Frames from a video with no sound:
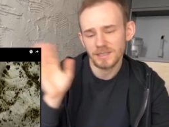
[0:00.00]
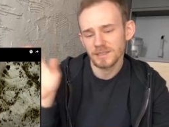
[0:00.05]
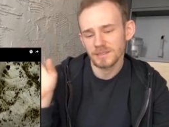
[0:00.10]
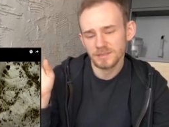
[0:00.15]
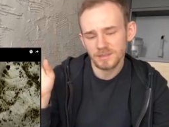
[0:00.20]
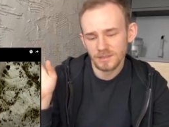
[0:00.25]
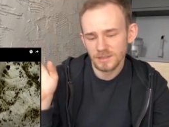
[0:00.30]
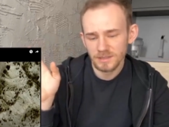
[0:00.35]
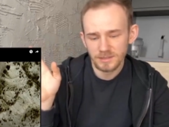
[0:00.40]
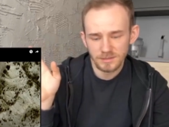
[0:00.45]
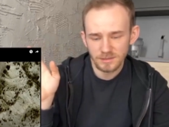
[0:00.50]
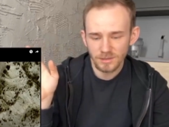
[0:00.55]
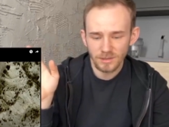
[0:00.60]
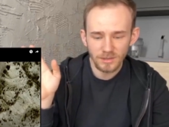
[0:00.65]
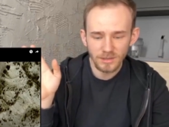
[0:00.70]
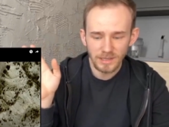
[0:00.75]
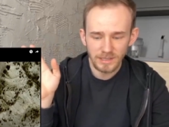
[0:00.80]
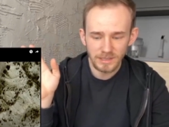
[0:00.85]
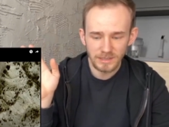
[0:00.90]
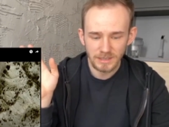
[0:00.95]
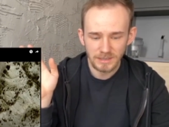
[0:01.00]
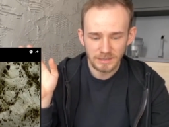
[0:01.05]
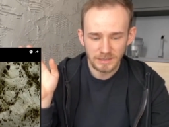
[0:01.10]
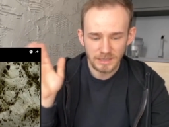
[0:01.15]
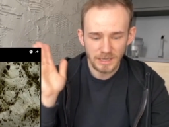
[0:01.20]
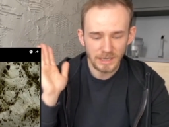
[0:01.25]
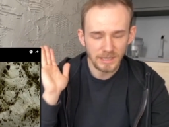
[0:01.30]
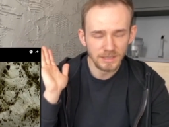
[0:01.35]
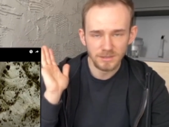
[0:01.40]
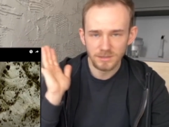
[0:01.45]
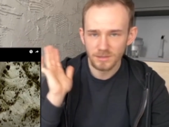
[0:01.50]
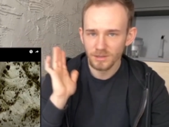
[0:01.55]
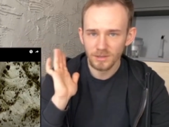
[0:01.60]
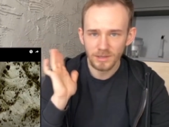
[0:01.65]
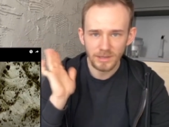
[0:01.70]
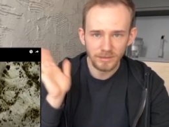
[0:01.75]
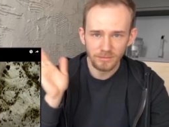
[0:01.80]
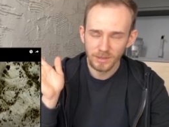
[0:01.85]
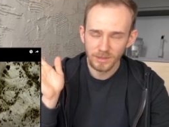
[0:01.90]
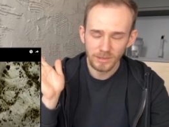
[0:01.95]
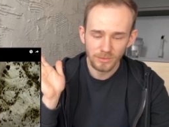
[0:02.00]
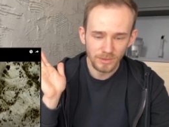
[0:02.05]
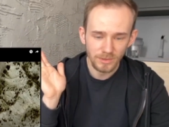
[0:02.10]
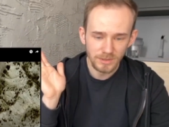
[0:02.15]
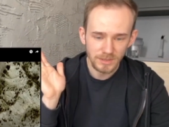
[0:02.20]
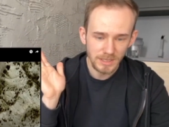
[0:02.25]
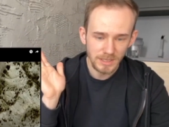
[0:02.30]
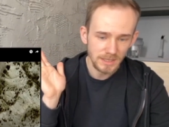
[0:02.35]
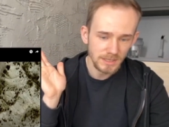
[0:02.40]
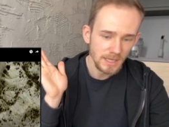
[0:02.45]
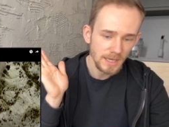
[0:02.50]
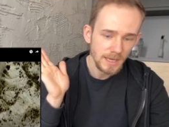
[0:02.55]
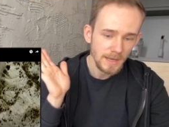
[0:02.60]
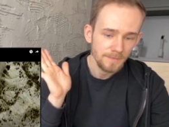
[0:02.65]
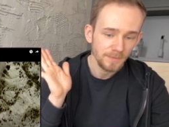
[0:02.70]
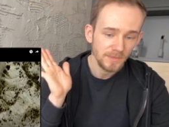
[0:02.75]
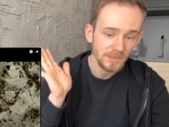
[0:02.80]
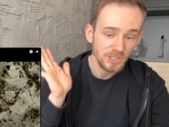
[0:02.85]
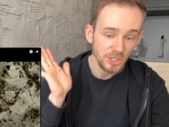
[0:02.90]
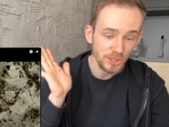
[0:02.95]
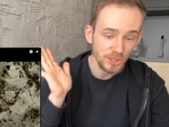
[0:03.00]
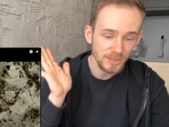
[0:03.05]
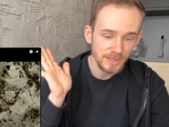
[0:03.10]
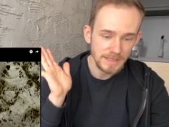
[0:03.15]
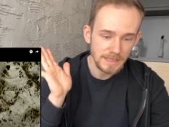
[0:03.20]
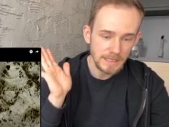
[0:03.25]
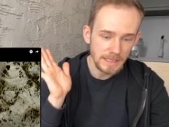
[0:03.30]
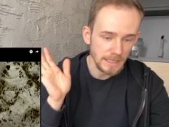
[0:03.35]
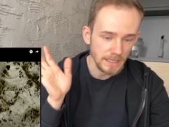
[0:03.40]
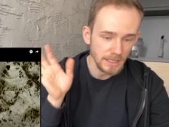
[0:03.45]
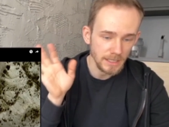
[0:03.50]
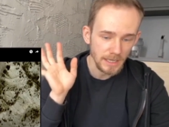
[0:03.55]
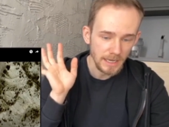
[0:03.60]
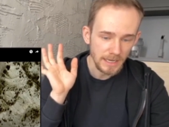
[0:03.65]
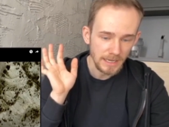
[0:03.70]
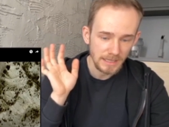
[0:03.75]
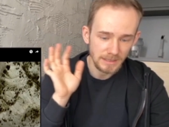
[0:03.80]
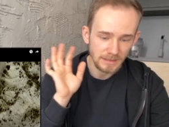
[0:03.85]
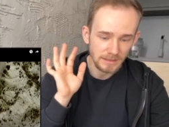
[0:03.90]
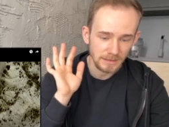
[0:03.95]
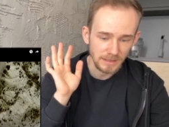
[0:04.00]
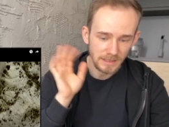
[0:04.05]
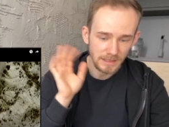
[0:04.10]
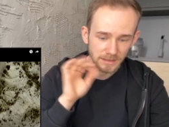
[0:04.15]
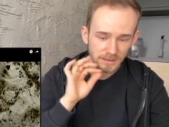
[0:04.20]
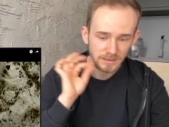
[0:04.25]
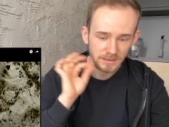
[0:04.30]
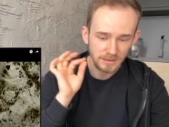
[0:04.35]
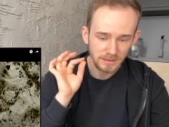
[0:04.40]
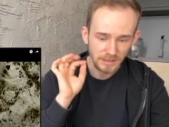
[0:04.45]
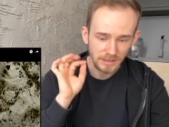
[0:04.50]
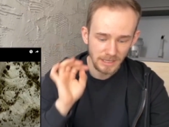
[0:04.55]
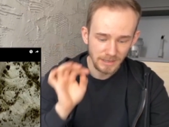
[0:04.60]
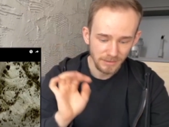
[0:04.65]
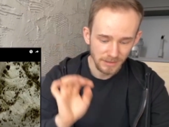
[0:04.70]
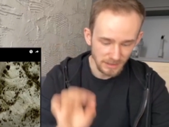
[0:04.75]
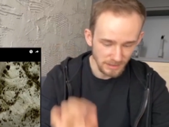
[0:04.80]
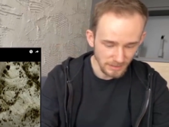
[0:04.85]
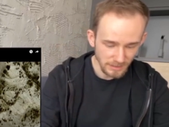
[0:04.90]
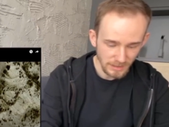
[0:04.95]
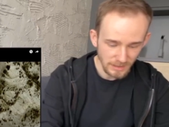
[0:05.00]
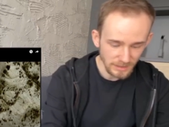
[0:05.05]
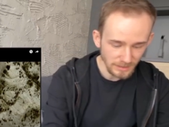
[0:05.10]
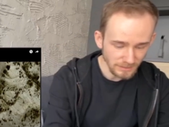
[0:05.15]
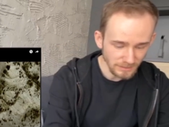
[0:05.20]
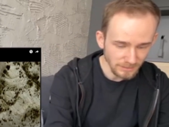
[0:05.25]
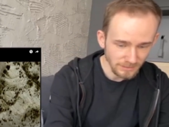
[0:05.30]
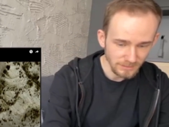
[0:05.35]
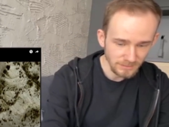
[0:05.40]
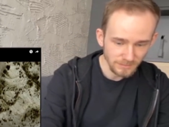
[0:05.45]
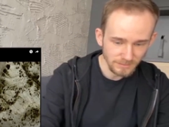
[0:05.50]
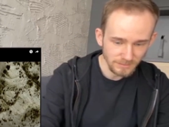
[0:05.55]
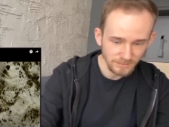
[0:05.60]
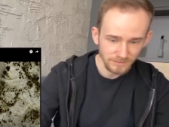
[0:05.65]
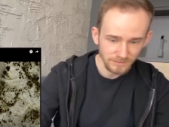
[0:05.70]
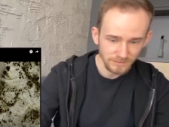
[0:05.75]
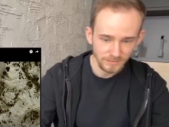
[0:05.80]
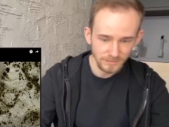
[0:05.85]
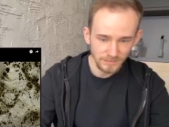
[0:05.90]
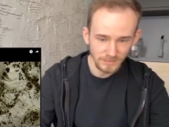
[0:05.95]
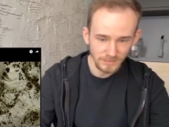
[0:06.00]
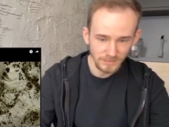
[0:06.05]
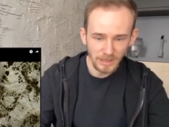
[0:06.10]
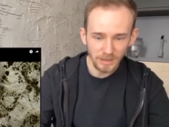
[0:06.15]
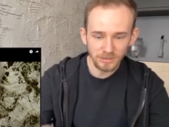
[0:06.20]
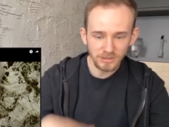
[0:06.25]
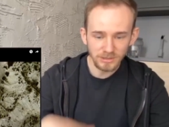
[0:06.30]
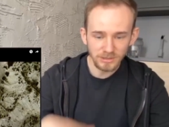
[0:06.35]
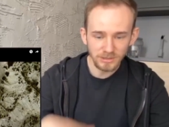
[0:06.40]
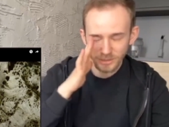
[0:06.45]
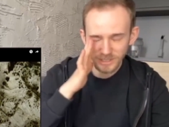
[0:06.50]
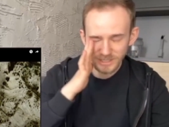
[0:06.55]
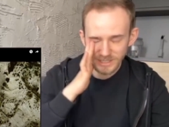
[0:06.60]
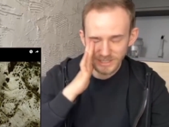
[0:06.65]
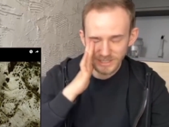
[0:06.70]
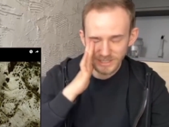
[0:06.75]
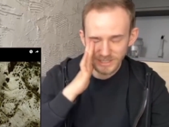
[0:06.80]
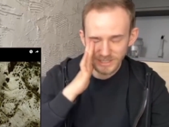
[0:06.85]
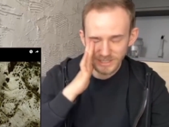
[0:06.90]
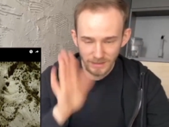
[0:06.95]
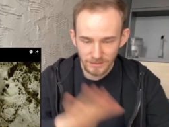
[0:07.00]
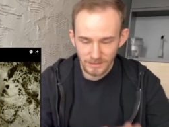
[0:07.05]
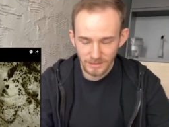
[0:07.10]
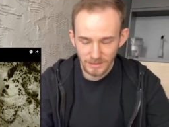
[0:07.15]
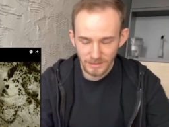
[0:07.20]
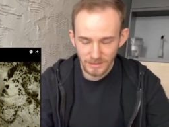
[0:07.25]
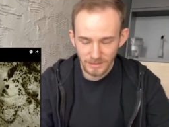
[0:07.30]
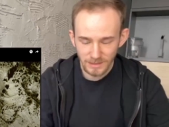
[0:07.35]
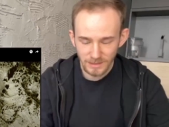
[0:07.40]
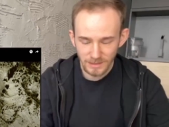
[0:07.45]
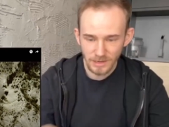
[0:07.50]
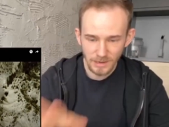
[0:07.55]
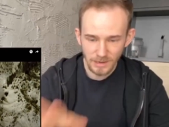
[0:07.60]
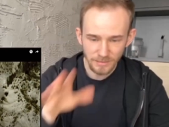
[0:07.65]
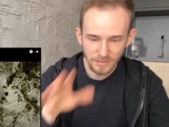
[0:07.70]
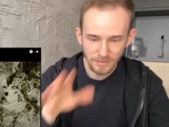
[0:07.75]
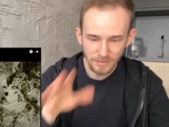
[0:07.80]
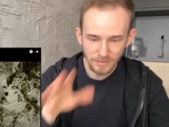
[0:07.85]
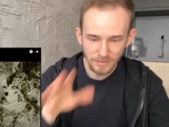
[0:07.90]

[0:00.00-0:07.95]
It's all I needed. It's all I really wanted to see, and let's keep it at that. I'll just pretend that that never happened.